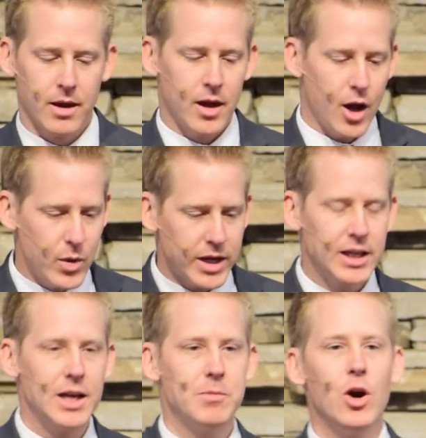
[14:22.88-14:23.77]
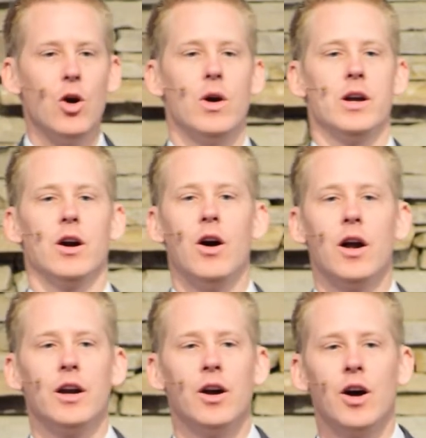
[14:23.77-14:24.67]
And we could keep going on
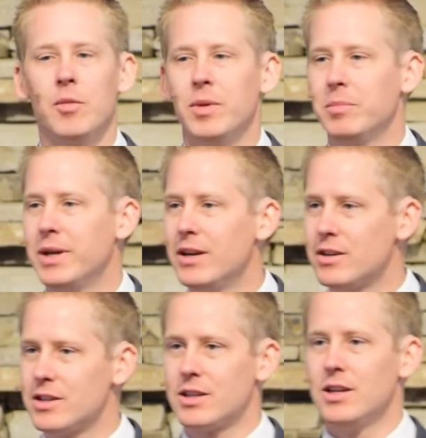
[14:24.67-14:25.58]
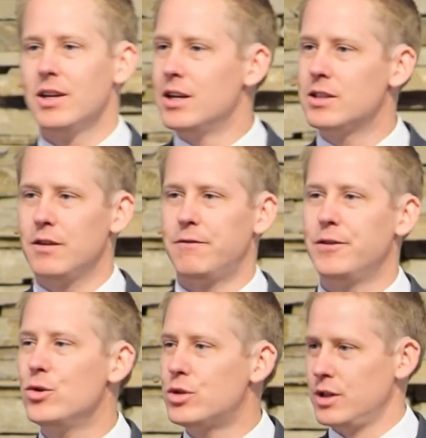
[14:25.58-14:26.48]
and on, but Peter just is
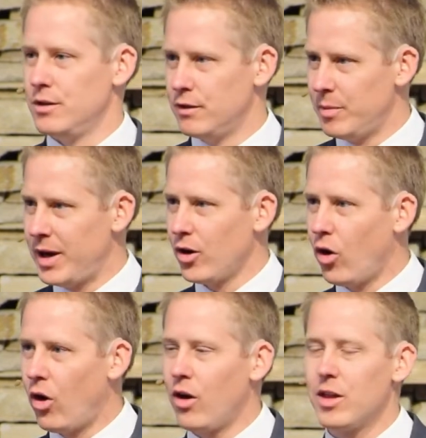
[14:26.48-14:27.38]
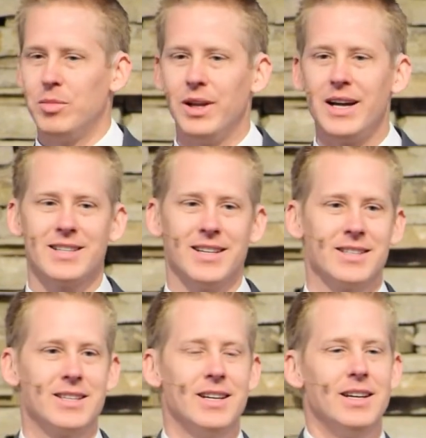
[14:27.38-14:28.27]
effusive about all the
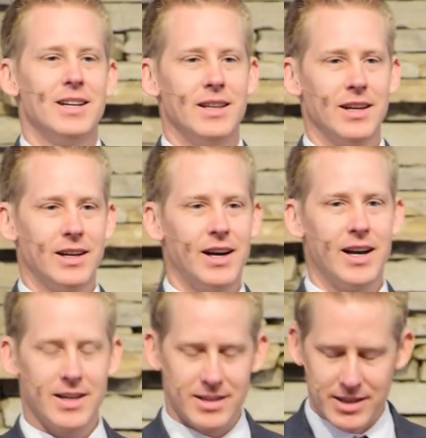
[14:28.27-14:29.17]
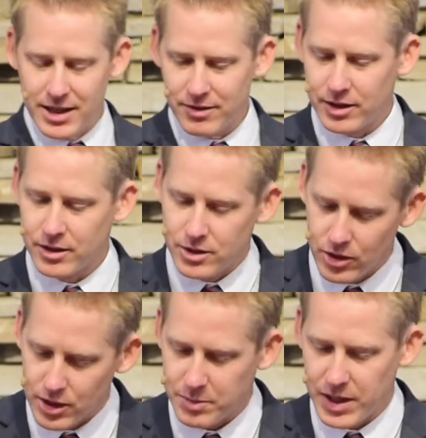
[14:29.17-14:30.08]
blessings that God has given to
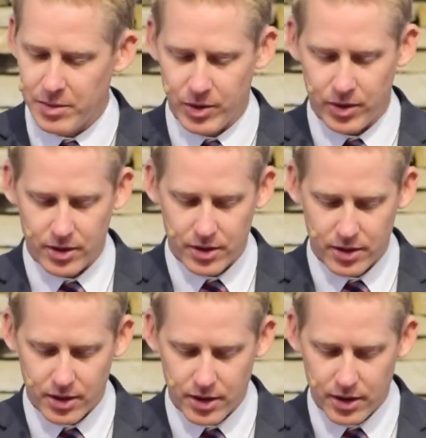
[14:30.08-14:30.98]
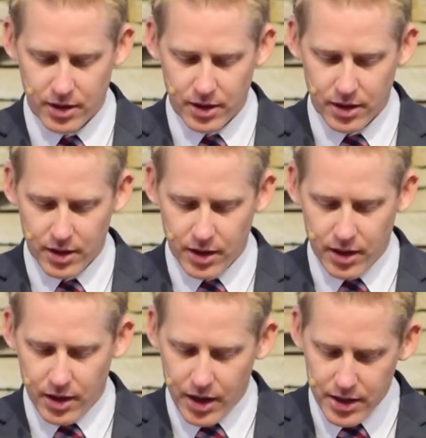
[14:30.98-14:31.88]
his people.
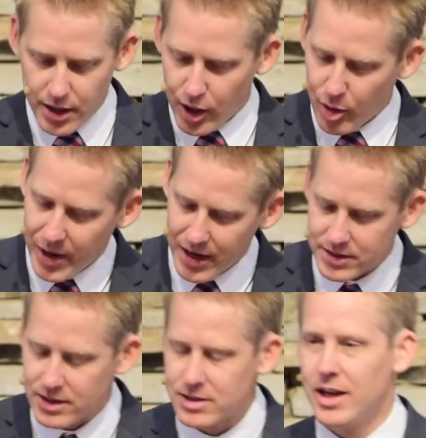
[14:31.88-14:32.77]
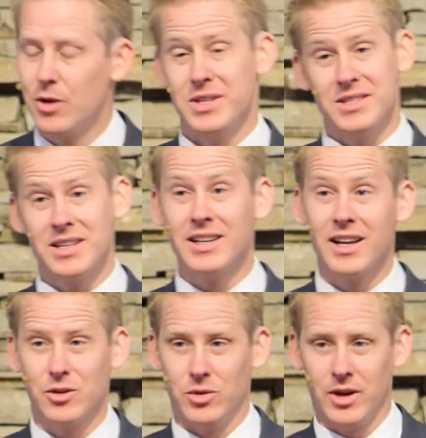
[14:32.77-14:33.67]
And then in our passage today, we see
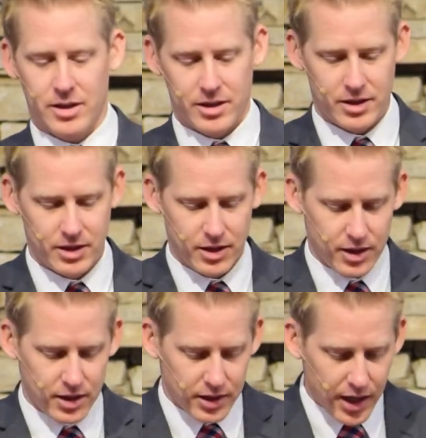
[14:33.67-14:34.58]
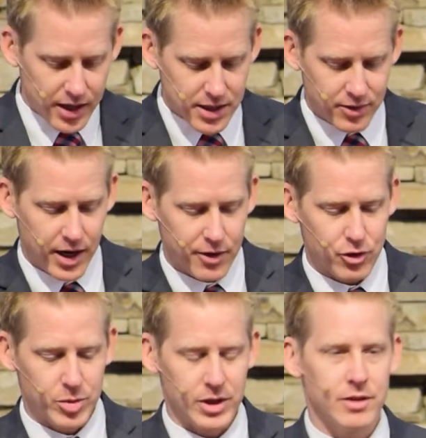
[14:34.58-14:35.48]
another one. God has given every
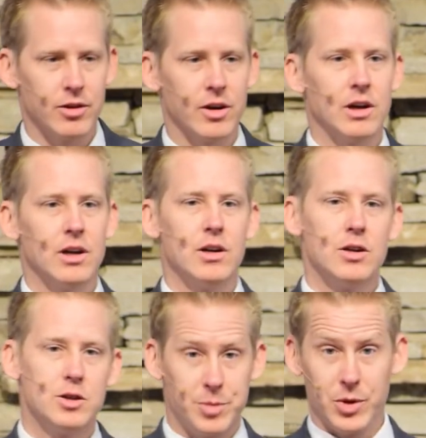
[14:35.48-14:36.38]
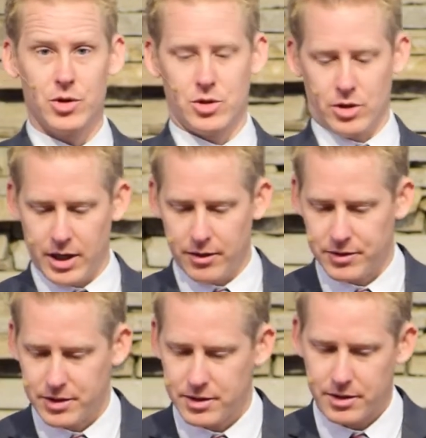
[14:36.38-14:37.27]
believer spiritual
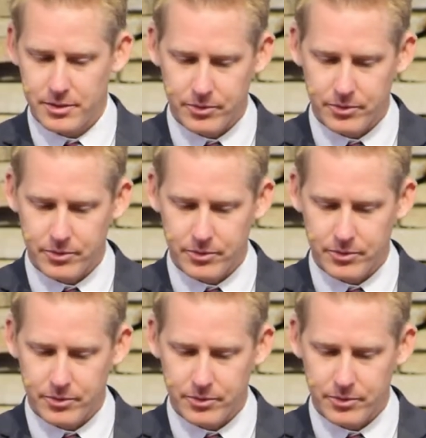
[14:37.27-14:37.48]
gifts.